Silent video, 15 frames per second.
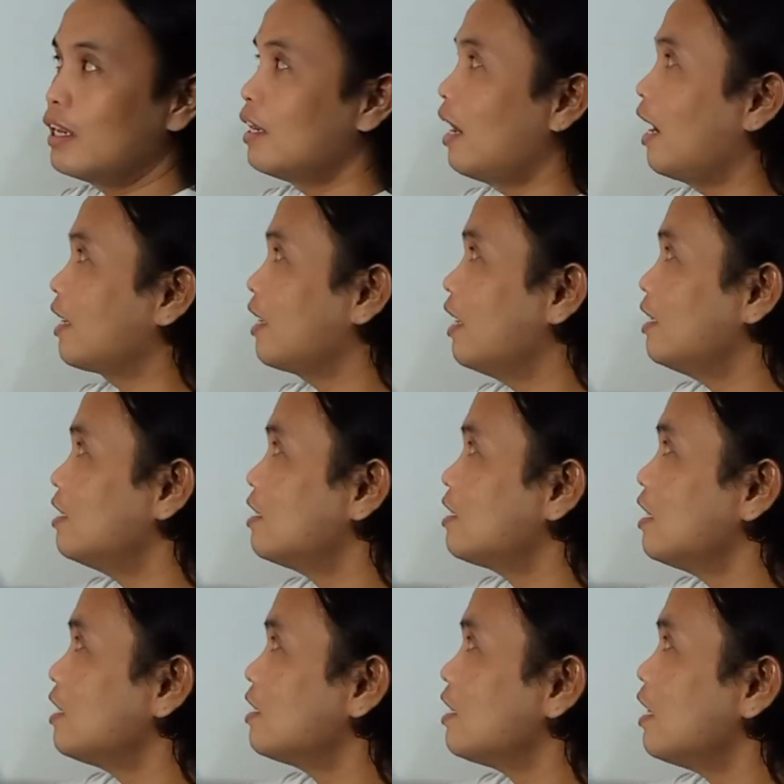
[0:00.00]
Again,
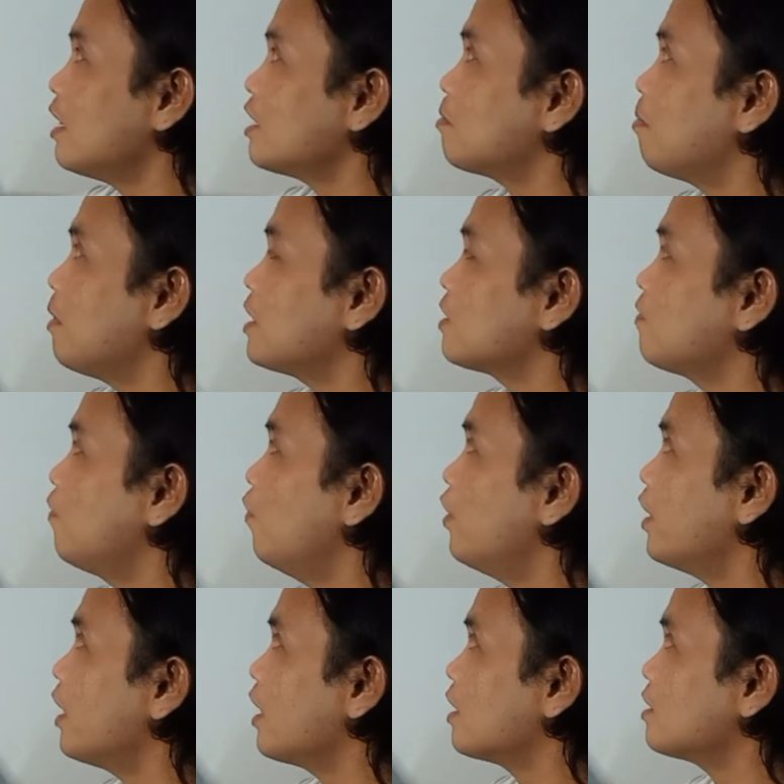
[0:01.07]
6x plus
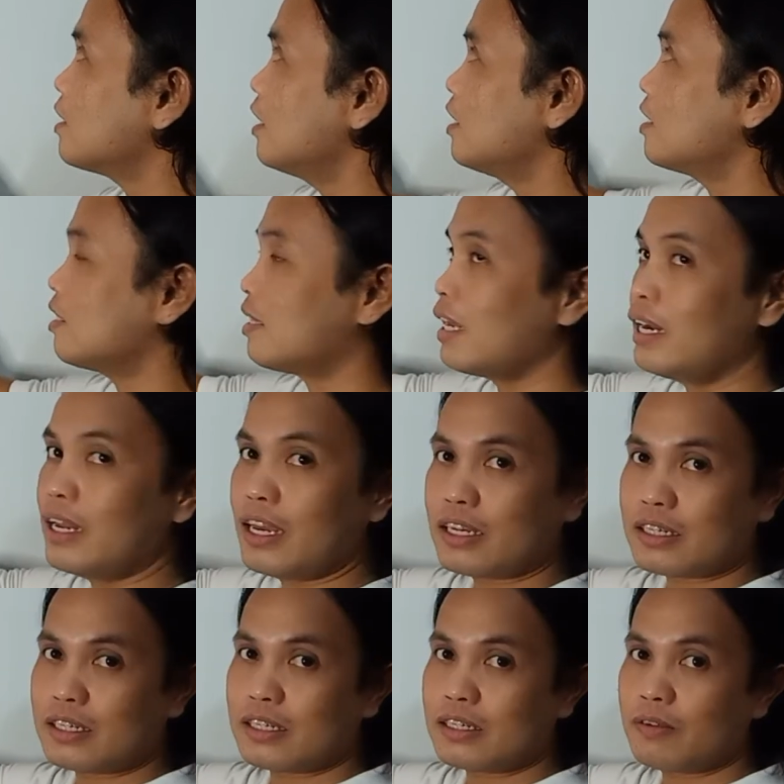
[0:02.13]
4x is
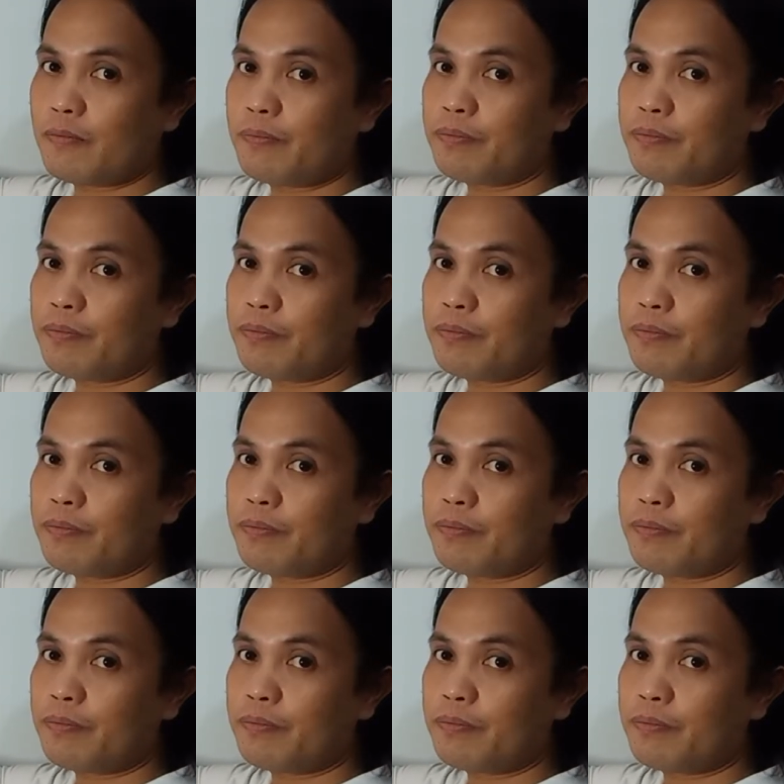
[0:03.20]
10x.